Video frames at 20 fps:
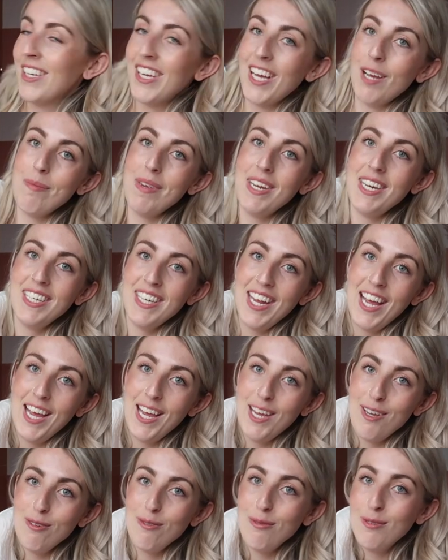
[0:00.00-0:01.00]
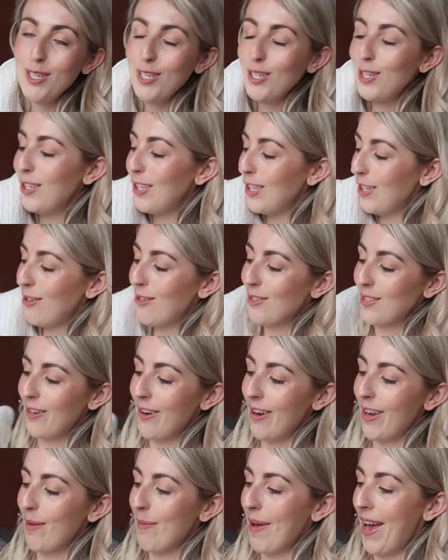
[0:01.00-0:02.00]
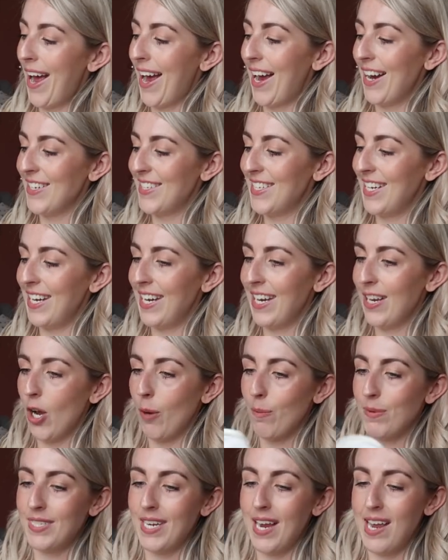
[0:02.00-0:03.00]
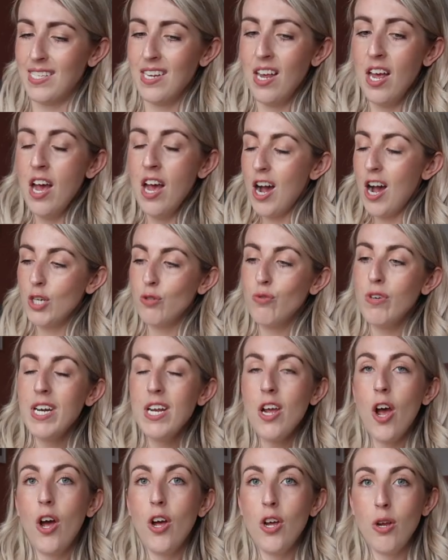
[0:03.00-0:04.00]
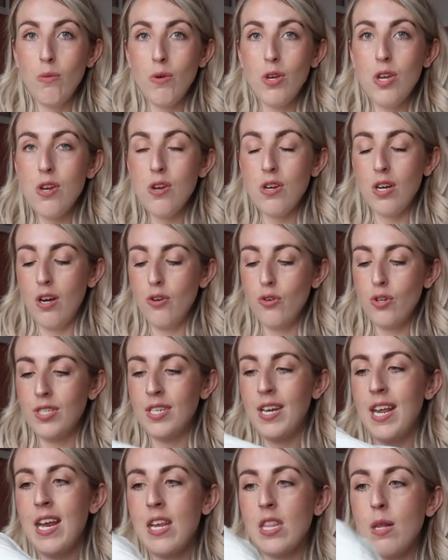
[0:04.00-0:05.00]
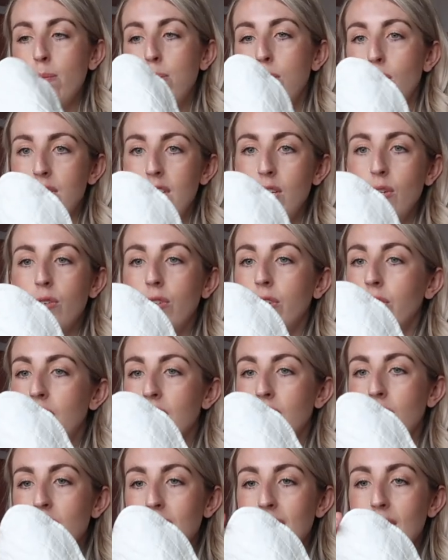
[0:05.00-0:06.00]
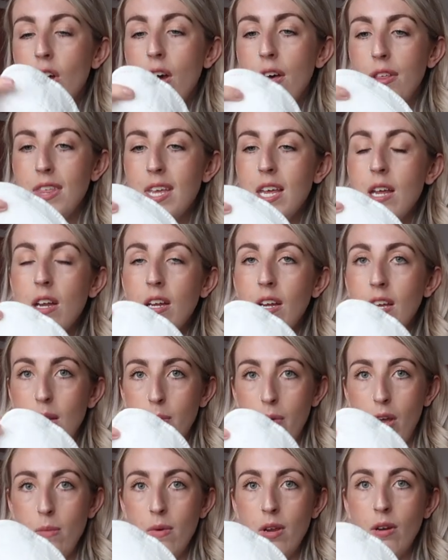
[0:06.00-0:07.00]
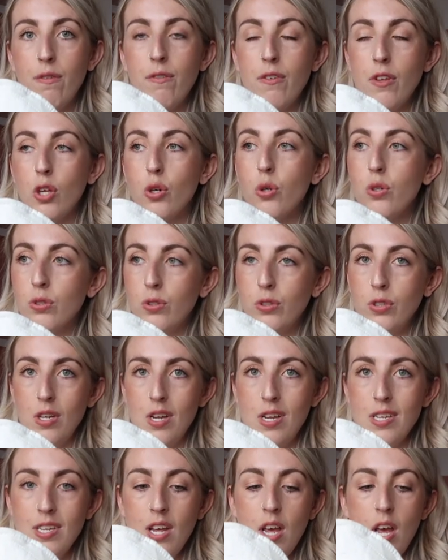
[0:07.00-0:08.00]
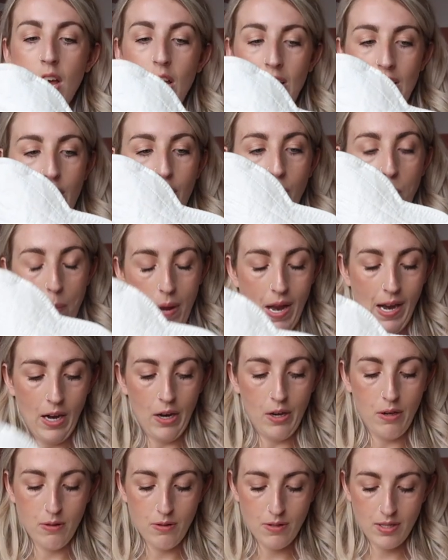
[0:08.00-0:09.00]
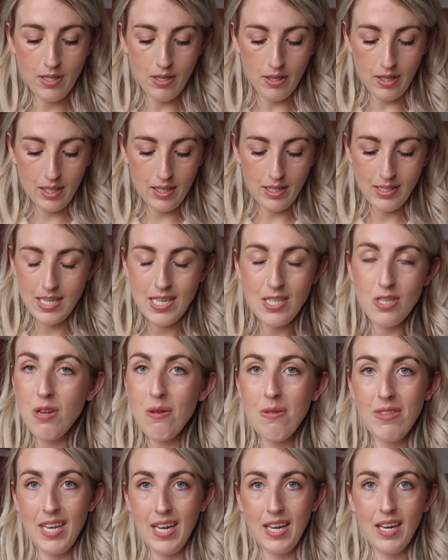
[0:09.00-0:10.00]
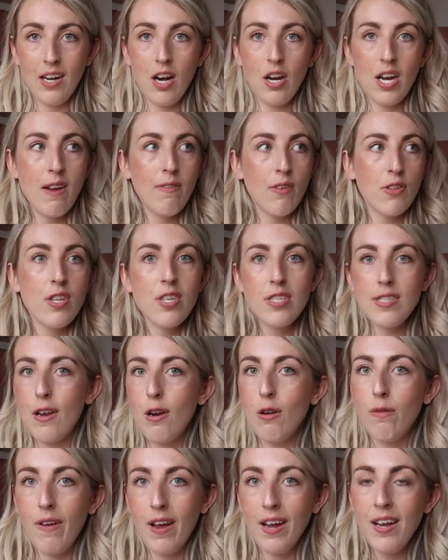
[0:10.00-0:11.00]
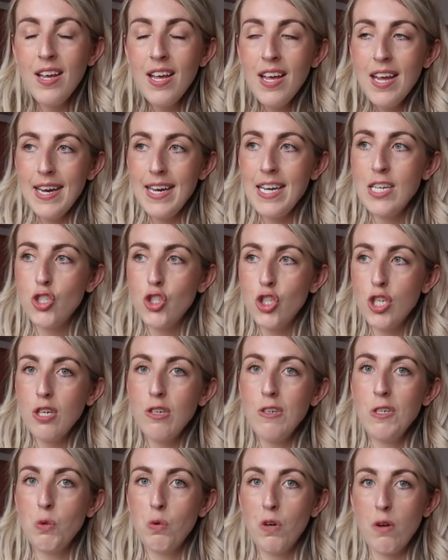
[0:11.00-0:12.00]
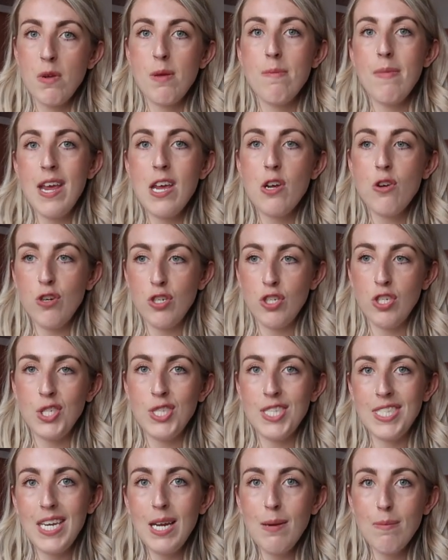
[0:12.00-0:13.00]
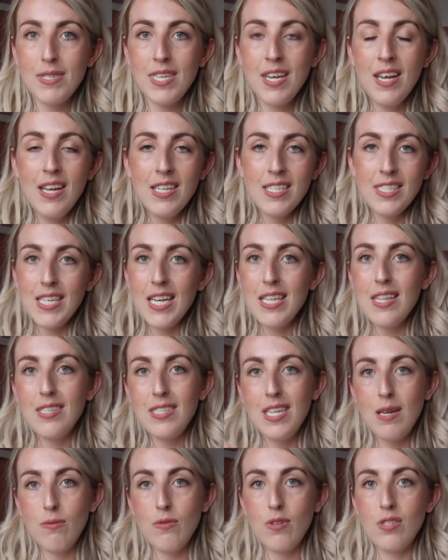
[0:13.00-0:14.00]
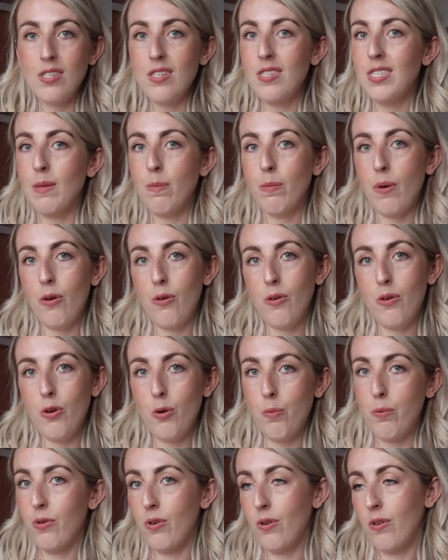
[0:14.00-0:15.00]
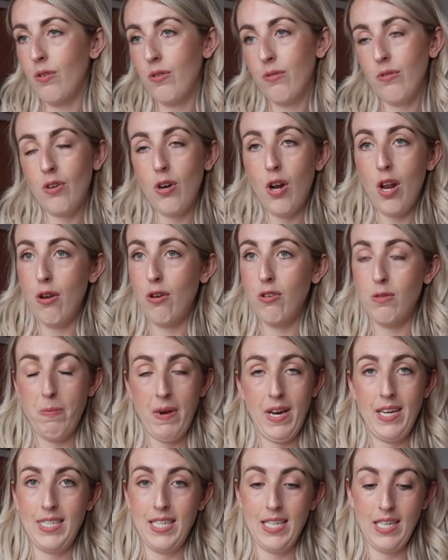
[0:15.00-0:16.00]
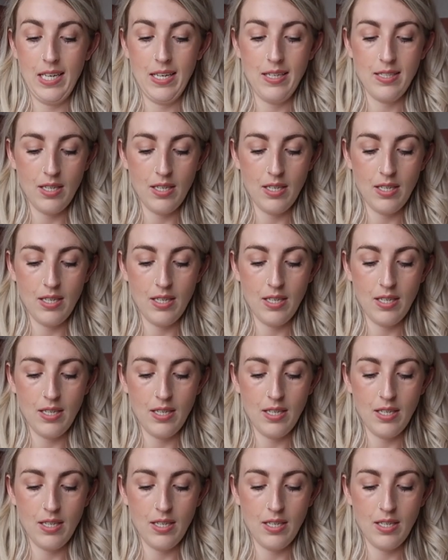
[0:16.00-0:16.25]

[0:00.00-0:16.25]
I mean, how cute. I am actually obsessed. I really hope Hugo doesn't eat the bloody corners, because he's got a thing at the moment for the corners of pillows. Like, it's his new thing. Like, even on the sofa, he's chewed one of my May cushion zips, so now the zip doesn't zip up or close, basically.